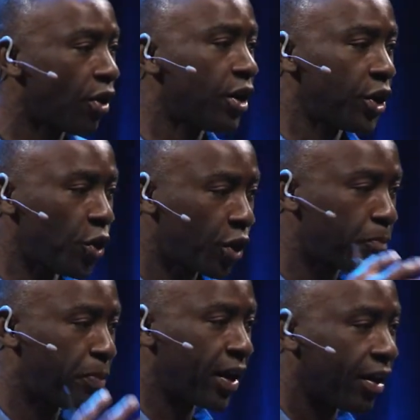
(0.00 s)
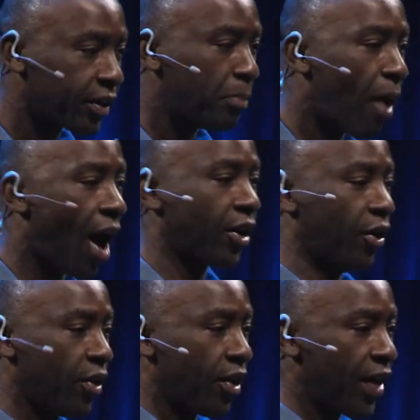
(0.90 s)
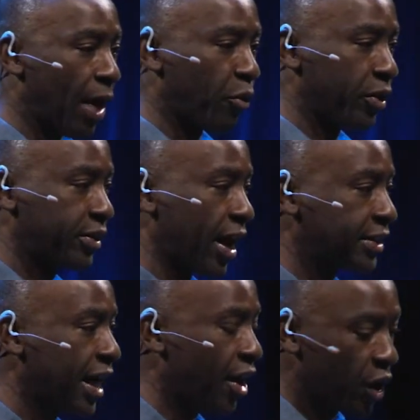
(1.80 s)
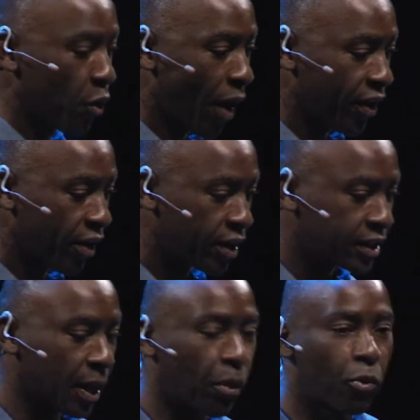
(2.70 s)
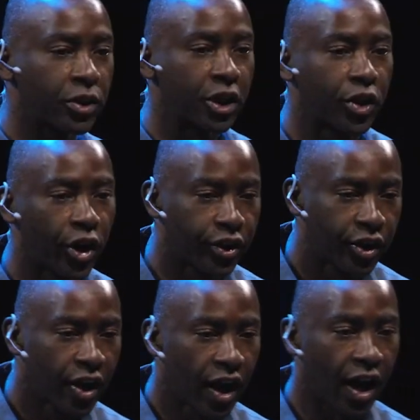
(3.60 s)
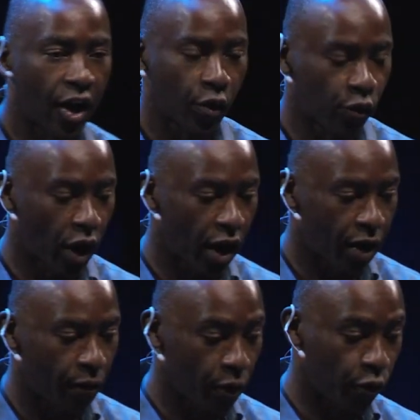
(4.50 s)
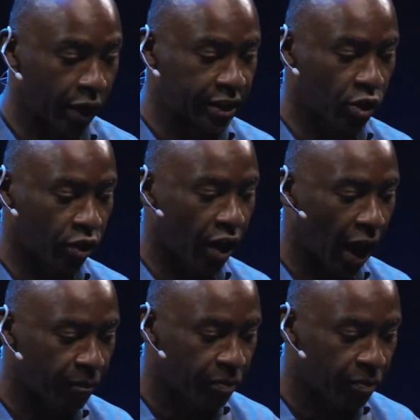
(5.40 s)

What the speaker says: You could build a model that would tell you whether someone was a good risk or not.